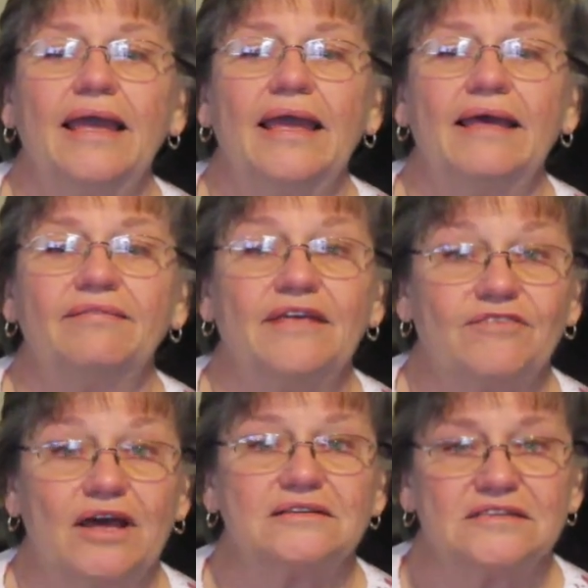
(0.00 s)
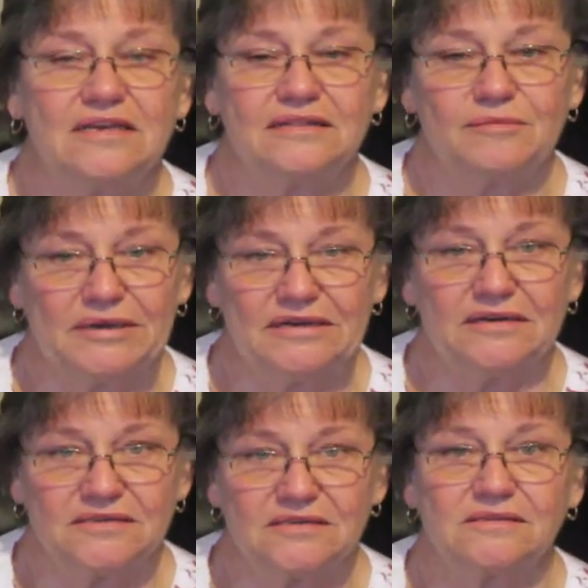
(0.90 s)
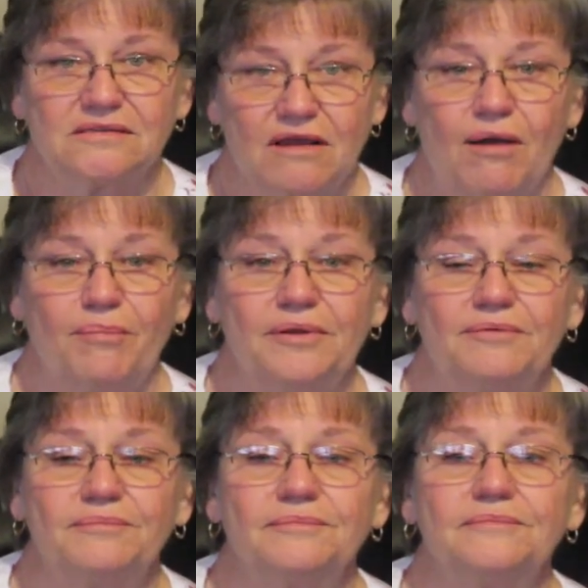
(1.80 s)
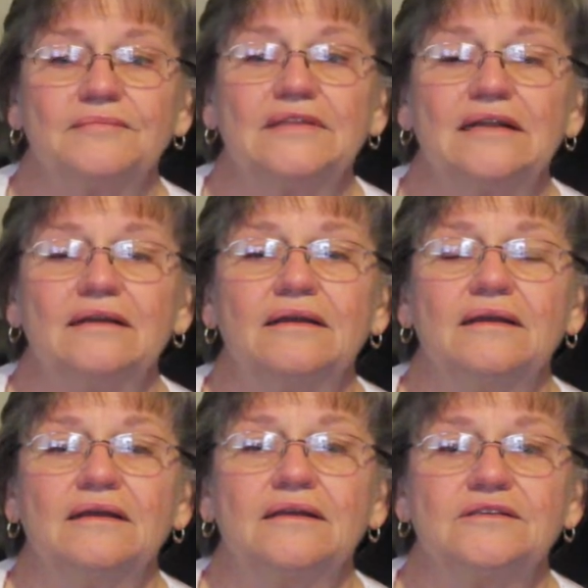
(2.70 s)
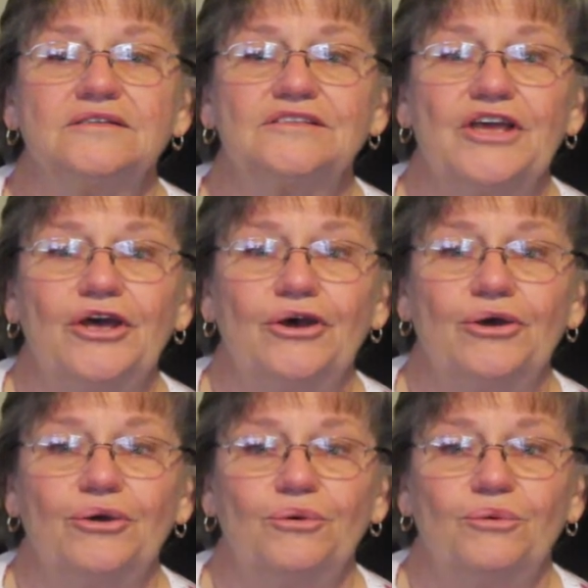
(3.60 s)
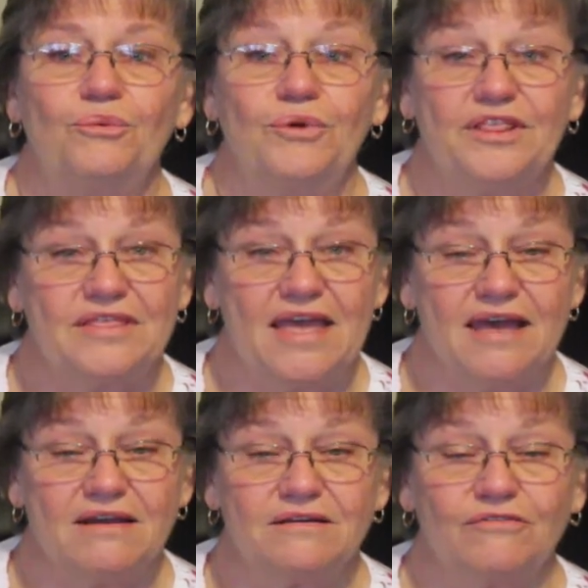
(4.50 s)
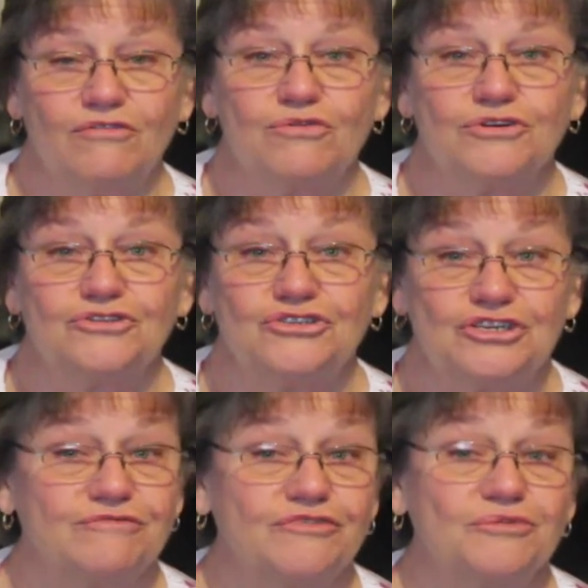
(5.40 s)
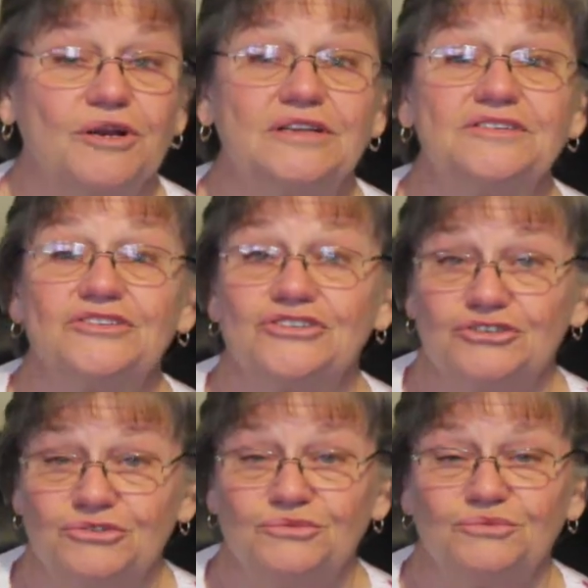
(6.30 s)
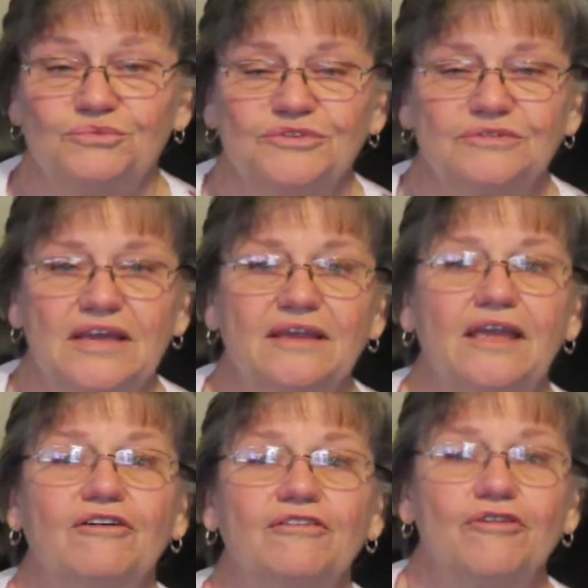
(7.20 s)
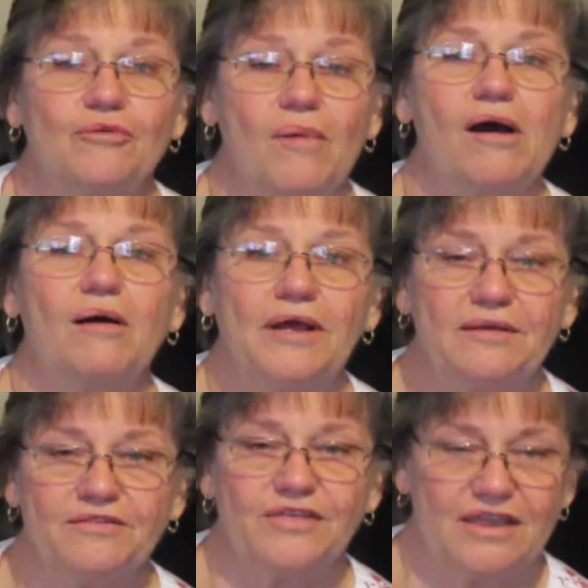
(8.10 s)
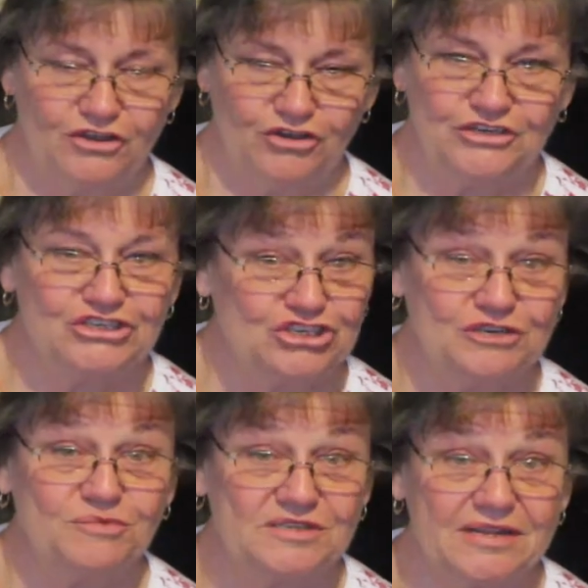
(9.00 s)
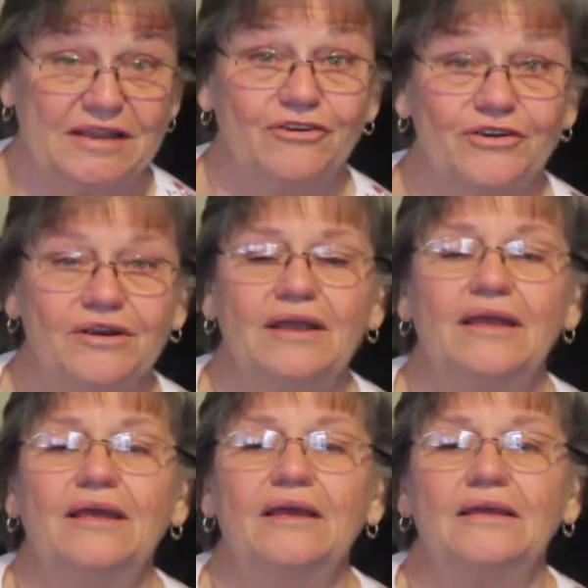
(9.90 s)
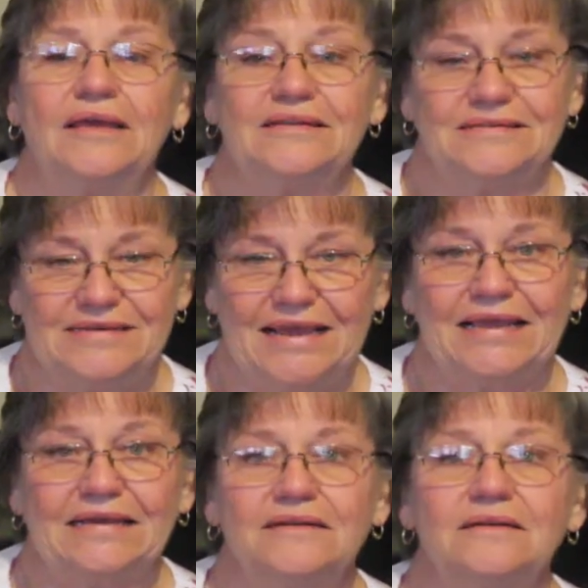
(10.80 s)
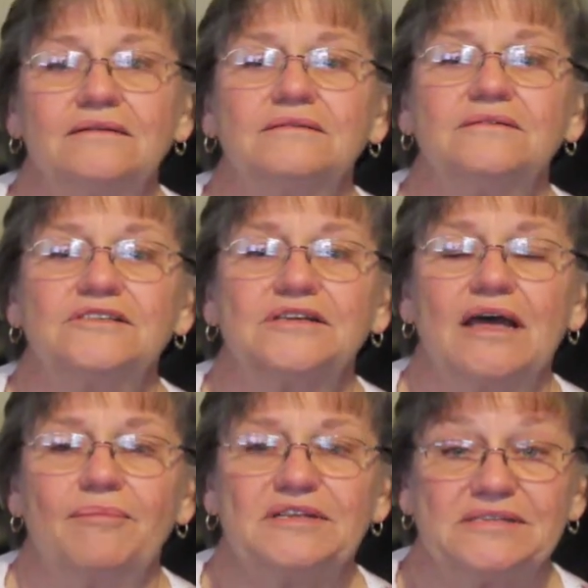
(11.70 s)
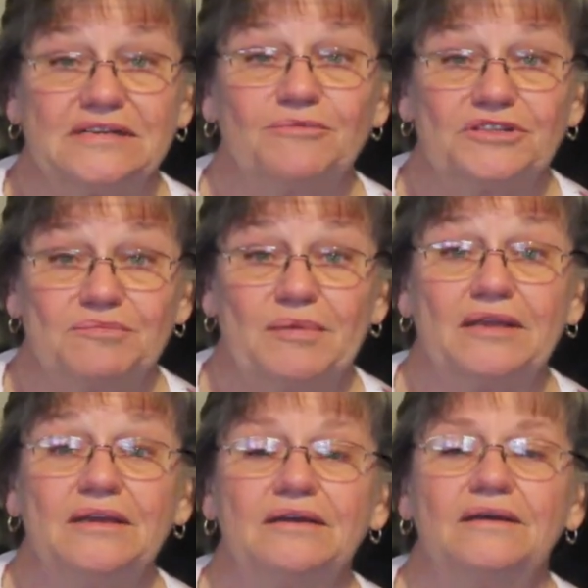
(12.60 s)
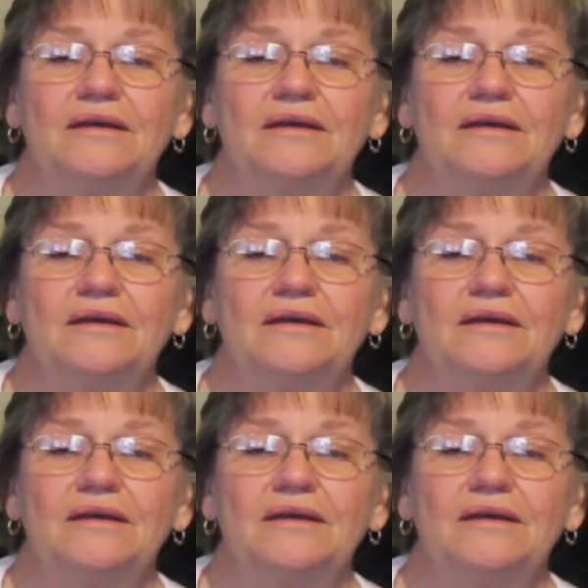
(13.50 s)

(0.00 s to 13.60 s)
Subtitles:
and they've got to get the bleeding to stop. So with that, of course, Jennifer runs to take care of her mama. Thank goodness she was there. Gets Dan to come and sit with me,